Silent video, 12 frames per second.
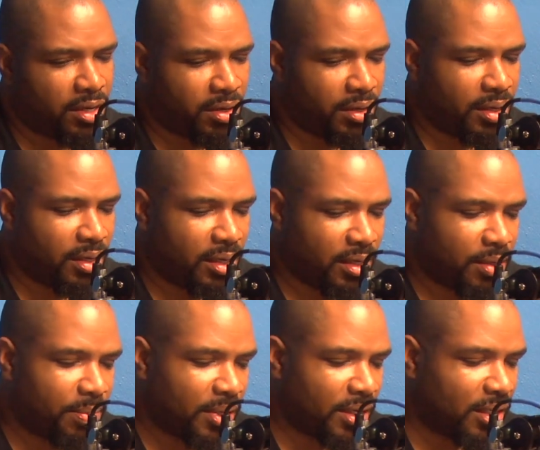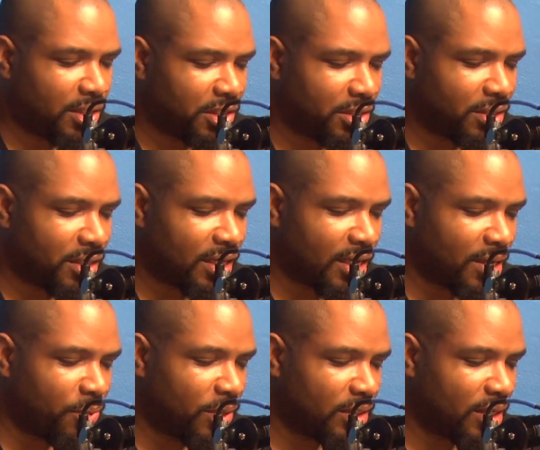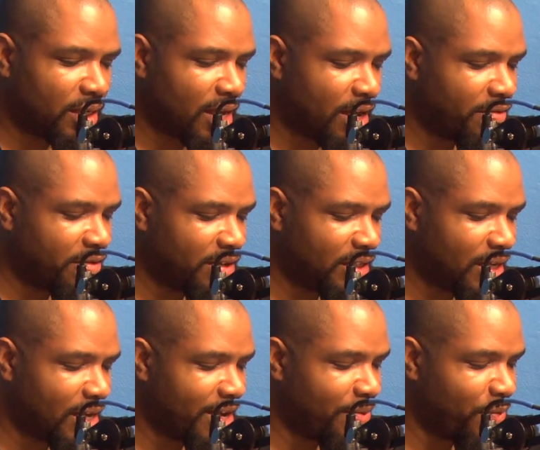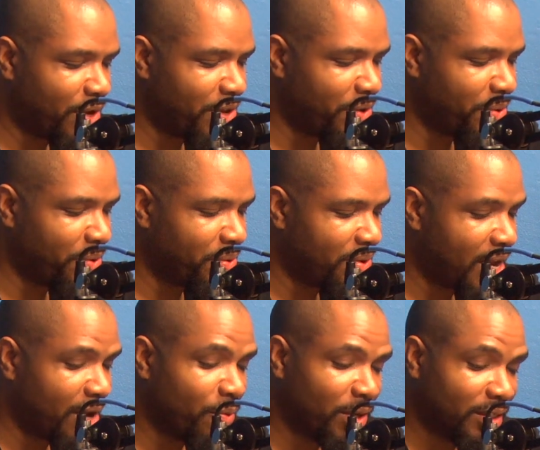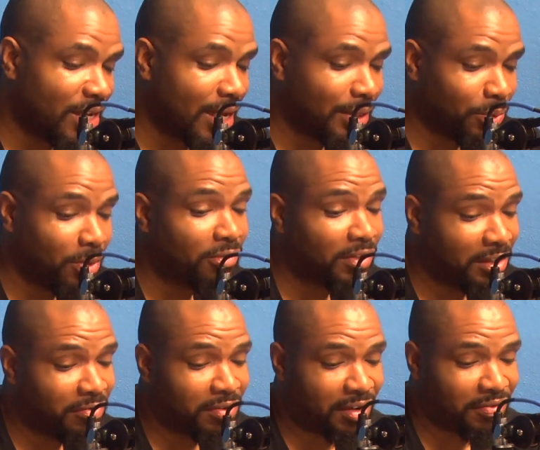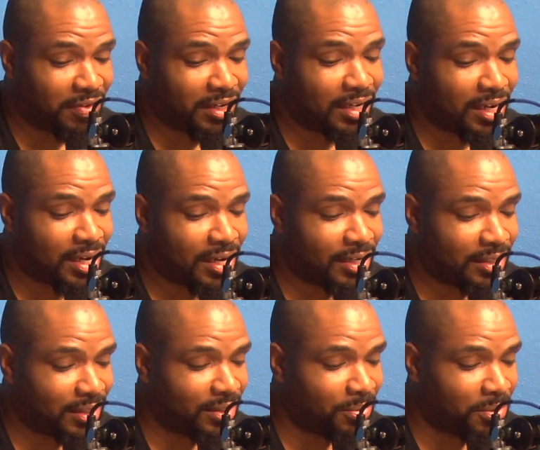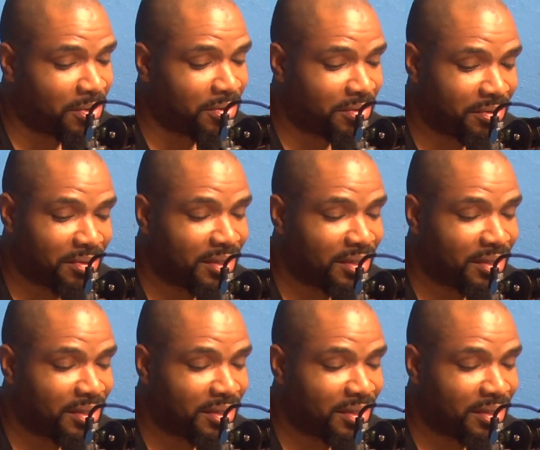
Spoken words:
your independent journey, was it ever a time where you, like when times were really rough and the clients were,